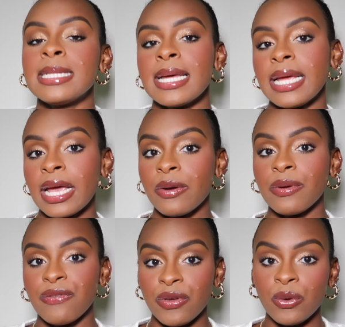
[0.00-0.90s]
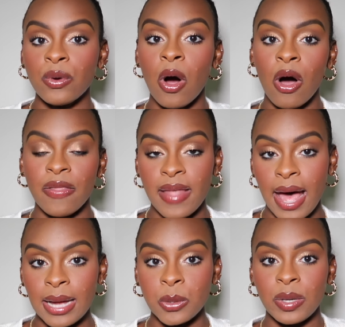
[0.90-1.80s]
dedicated review on
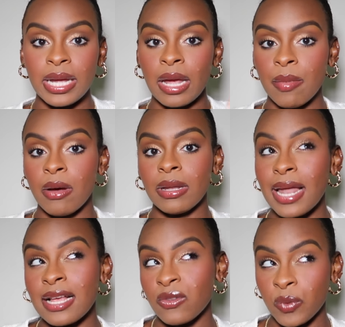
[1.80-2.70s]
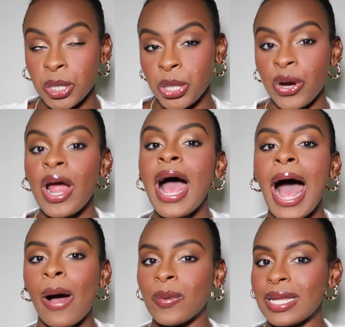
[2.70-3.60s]
that when it came out last winter.
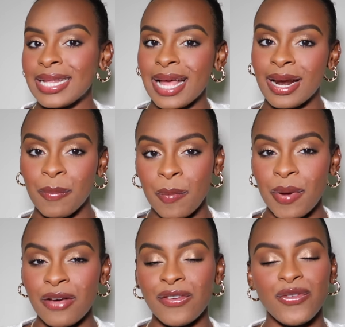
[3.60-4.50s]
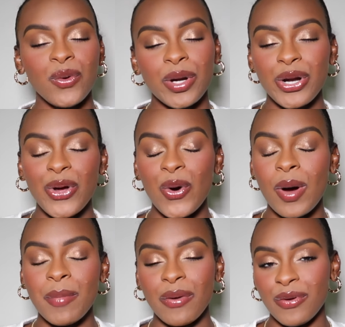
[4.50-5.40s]
I will link that up above if you want to know
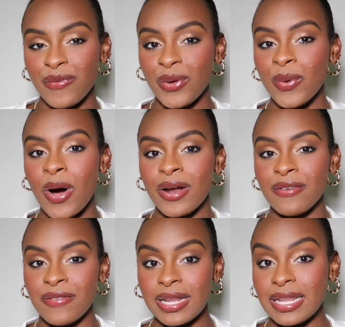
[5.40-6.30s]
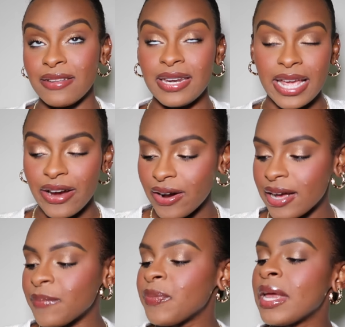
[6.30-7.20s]
my review on Vanilla
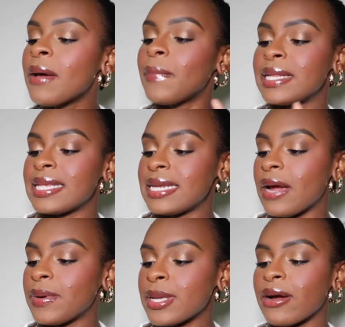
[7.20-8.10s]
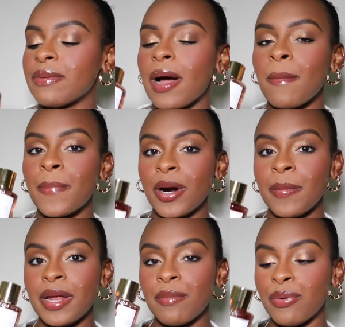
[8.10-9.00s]
Nera. But today we're talking about
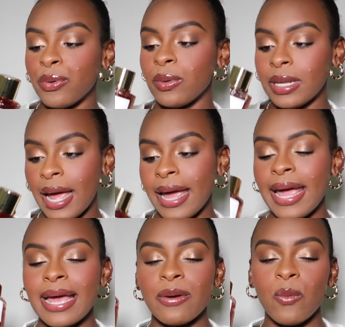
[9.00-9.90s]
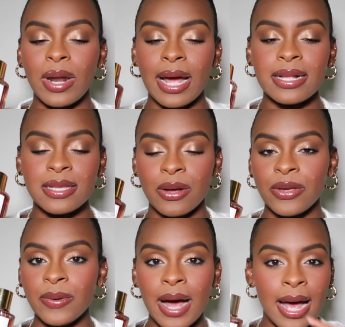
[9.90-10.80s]
Bourbon Brulee. And when I tell
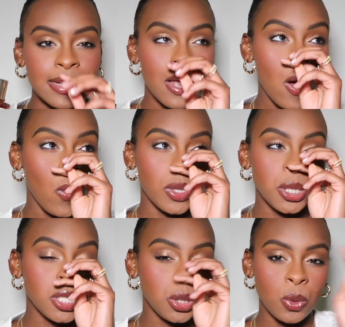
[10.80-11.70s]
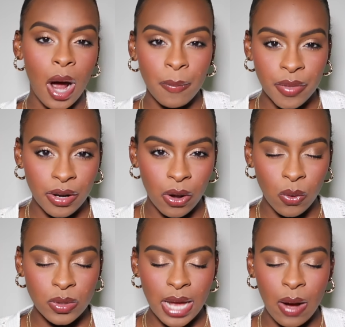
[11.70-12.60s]
you guys, when she dropped the
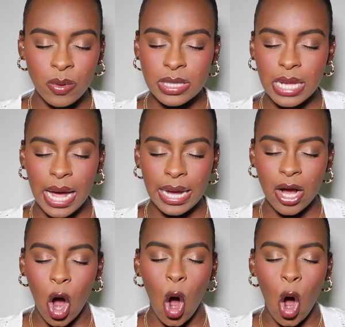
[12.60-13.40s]
notes, I was like,